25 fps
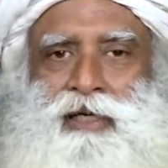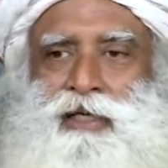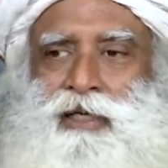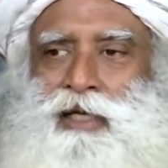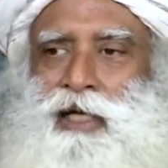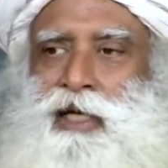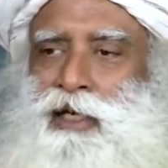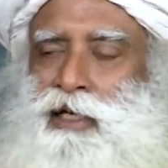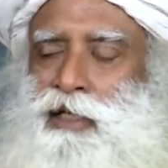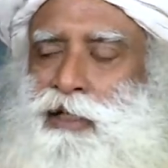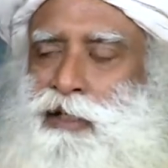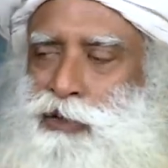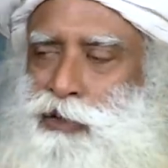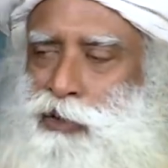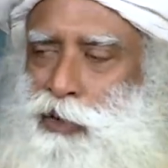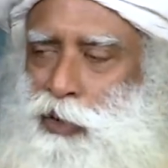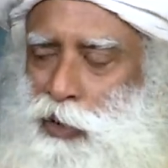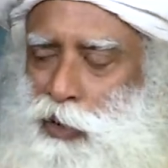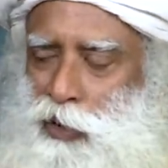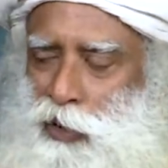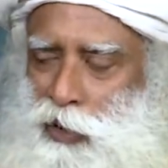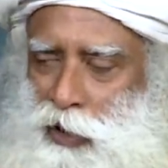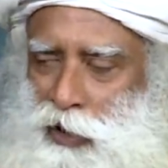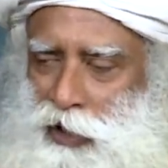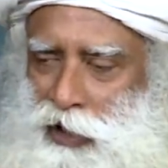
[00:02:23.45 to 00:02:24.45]
There is no
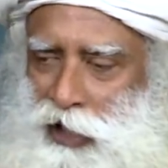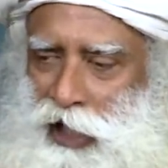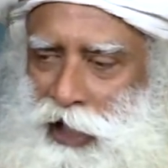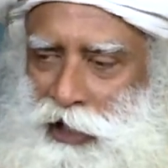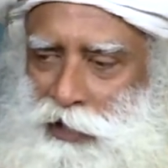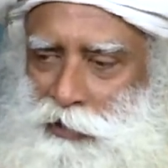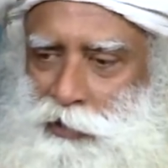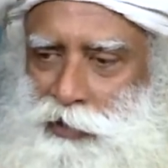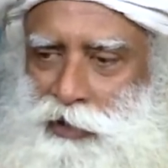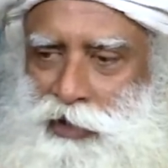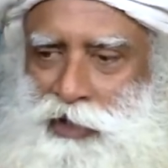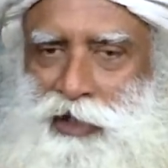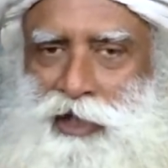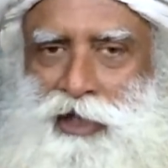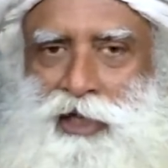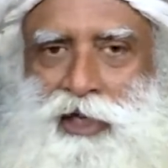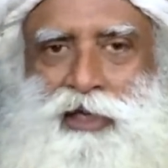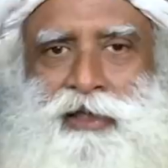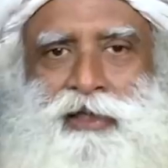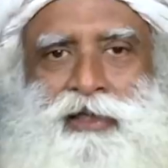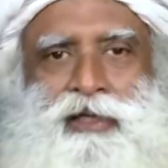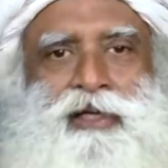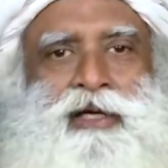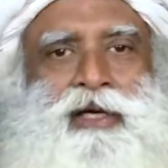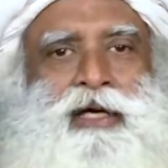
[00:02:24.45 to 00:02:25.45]
contact with the
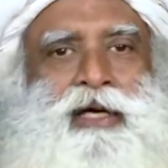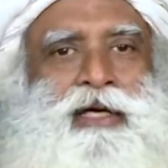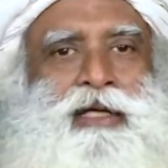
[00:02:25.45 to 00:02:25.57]
earth,